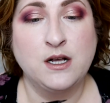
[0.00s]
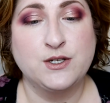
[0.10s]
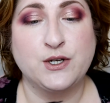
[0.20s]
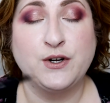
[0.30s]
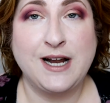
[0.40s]

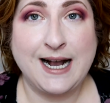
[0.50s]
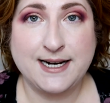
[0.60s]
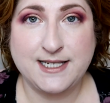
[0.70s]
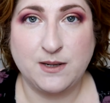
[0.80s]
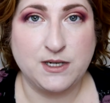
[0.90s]
So you're not
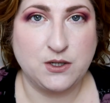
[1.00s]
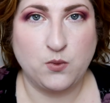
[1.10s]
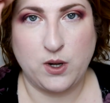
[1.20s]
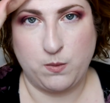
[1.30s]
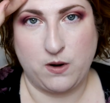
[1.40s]
going to see me do
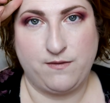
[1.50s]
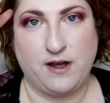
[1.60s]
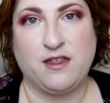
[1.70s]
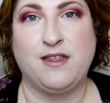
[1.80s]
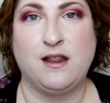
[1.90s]
one
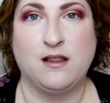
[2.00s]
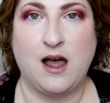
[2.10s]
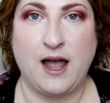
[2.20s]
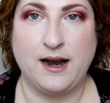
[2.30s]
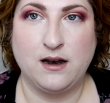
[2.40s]
perfect thin
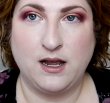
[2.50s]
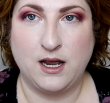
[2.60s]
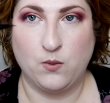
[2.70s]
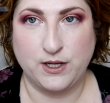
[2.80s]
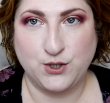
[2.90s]
line
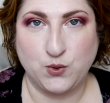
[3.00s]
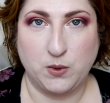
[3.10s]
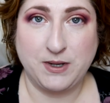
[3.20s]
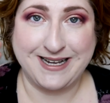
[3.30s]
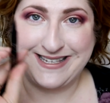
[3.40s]
in one
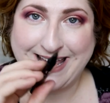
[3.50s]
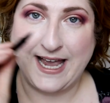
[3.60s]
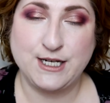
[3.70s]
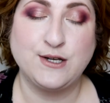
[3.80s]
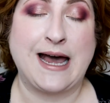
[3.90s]
swoop because I
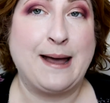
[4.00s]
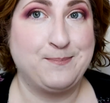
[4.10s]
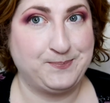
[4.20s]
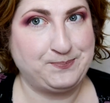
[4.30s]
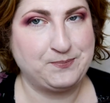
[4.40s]
can't do that.
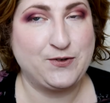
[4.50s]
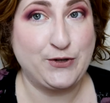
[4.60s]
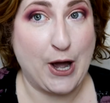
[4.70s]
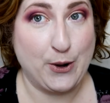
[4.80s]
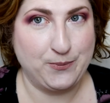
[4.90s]

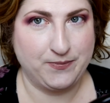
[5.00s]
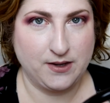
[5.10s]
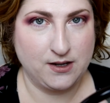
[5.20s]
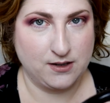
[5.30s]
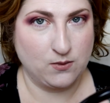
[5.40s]
So
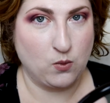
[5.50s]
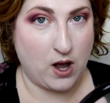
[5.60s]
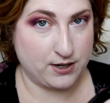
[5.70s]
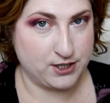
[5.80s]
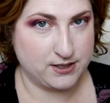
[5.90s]

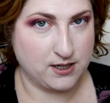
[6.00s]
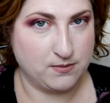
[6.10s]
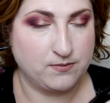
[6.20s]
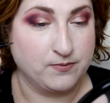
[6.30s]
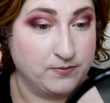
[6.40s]
watch, it's going
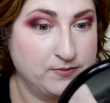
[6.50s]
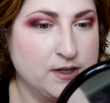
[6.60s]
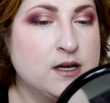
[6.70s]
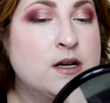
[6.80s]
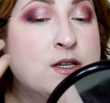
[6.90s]
to... Mm.
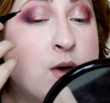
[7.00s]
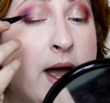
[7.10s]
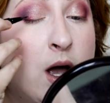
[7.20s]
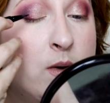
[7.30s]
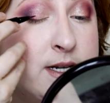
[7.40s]
So
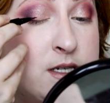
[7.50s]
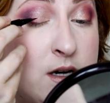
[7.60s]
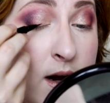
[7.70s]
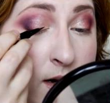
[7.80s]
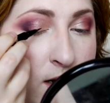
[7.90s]
I always
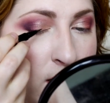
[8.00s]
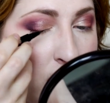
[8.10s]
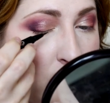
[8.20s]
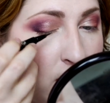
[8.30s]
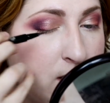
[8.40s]
start
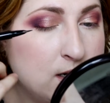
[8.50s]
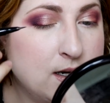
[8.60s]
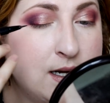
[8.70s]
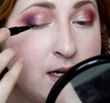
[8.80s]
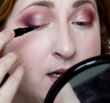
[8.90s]

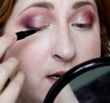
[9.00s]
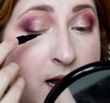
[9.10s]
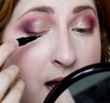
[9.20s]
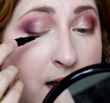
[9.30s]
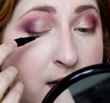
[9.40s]

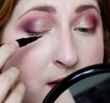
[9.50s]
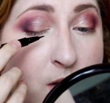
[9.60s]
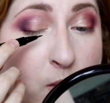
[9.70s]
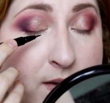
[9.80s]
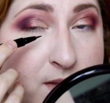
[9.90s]
not
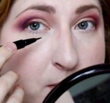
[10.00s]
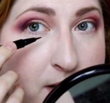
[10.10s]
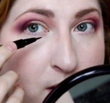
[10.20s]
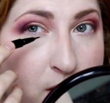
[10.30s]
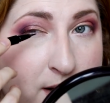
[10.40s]
quite the
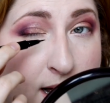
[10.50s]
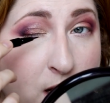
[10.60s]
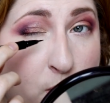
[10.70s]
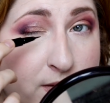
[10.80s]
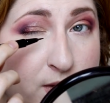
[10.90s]
middle,
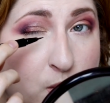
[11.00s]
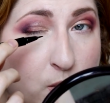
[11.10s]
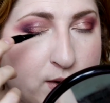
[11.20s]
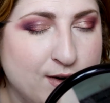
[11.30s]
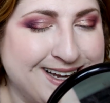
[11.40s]
not quite the
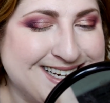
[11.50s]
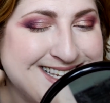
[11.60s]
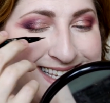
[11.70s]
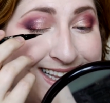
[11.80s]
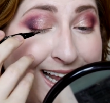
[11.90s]
corner, like
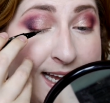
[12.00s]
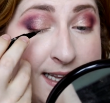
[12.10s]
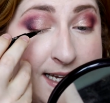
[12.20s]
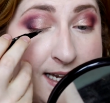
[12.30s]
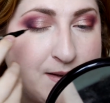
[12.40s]

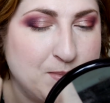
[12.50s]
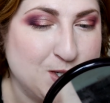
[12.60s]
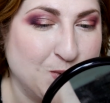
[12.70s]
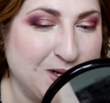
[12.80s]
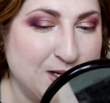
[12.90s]
slightly in
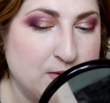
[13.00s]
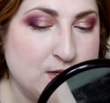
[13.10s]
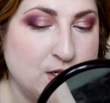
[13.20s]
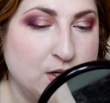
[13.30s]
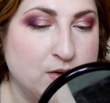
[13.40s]
between
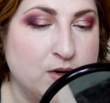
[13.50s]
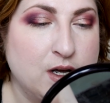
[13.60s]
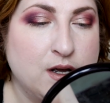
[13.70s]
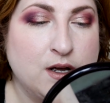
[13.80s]
those two,